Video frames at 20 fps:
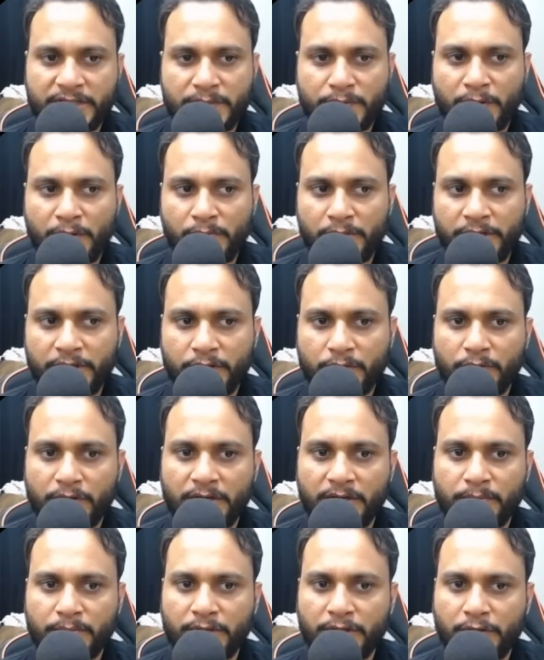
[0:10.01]
is from Leetcode
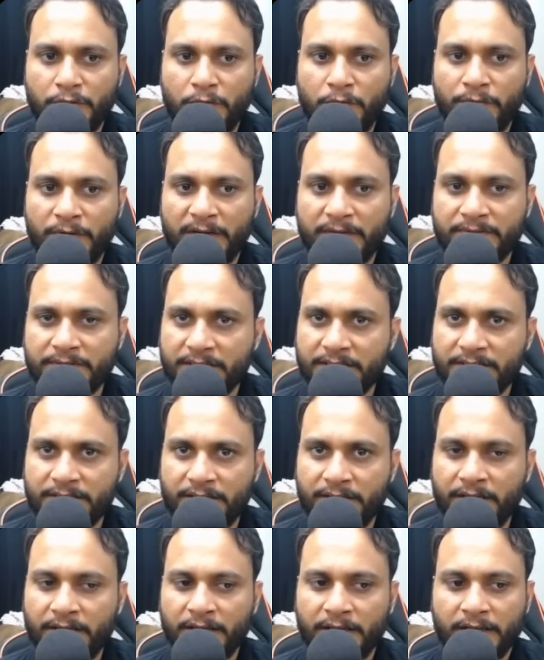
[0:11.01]
number
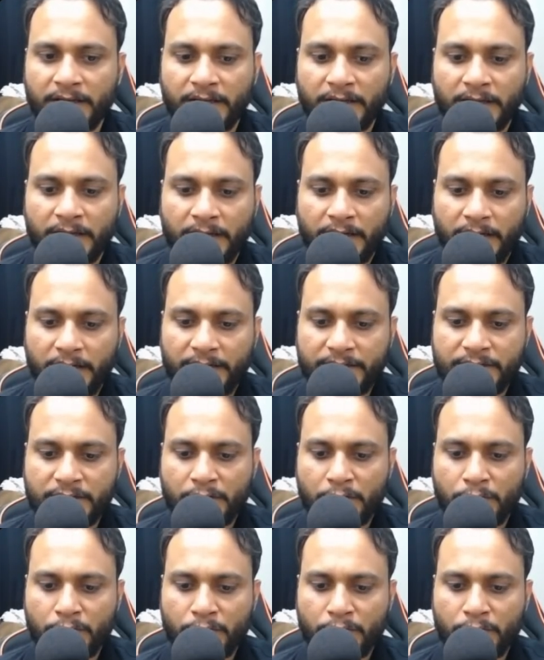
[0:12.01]
2563. Let's now